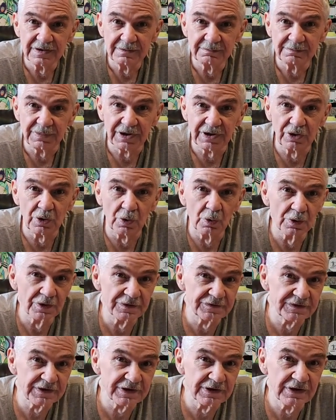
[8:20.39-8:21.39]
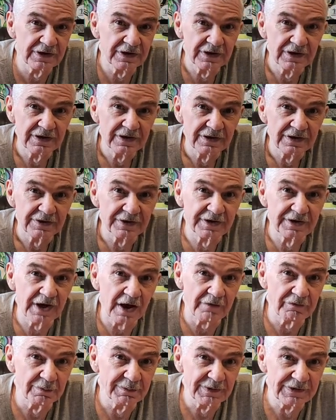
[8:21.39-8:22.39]
by coercing the
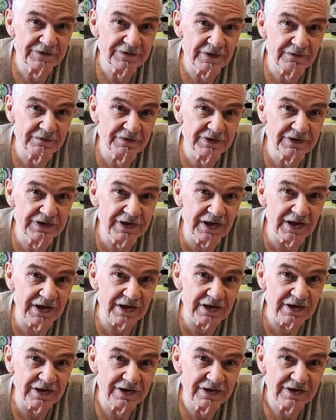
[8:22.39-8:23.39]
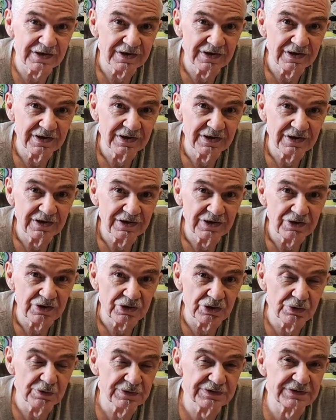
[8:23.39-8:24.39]
governments of the day to
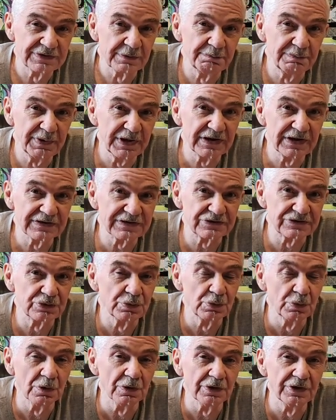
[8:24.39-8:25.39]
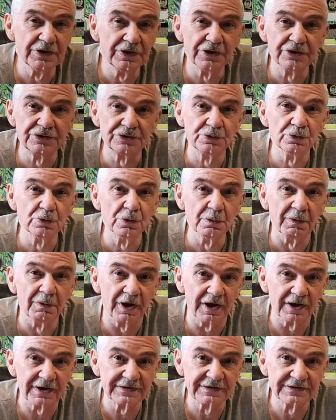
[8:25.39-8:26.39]
use the biggest tool in their
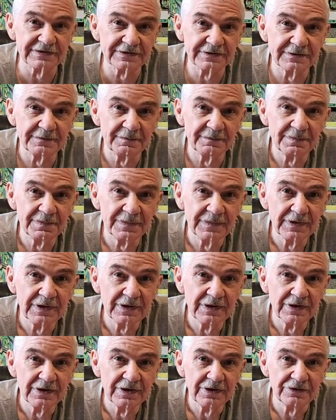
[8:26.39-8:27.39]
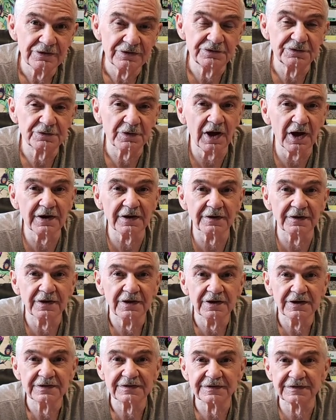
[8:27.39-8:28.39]
toolbox to try to
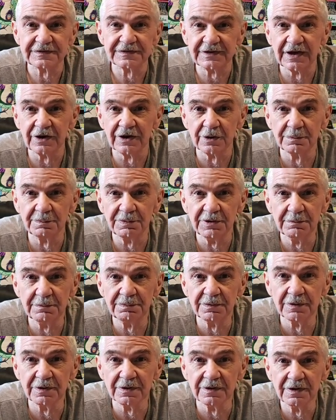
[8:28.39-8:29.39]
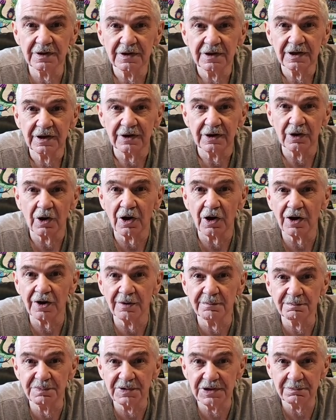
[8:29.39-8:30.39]
scare people and
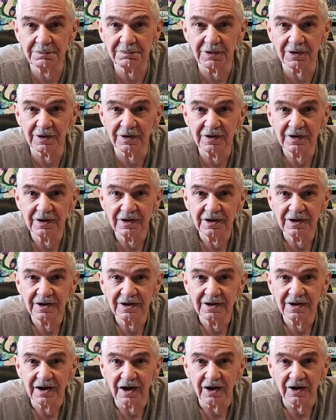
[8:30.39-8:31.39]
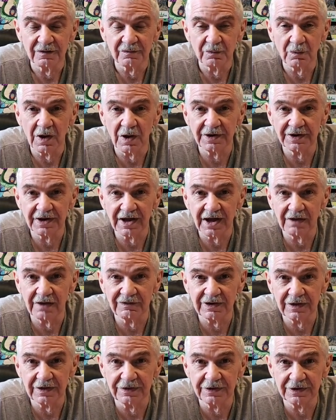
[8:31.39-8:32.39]
harm people out of wanting to have
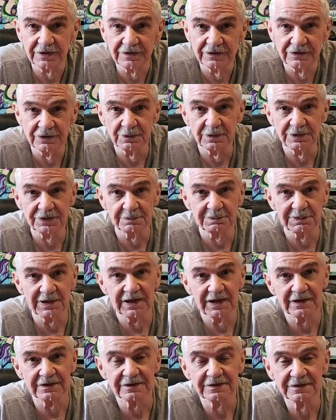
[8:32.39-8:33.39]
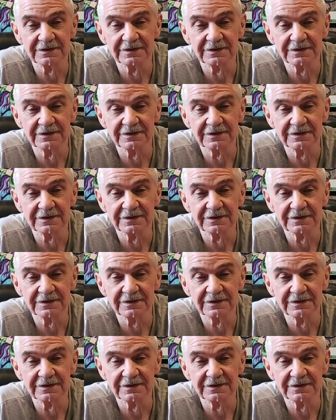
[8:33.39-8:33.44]
anything to do with the plant.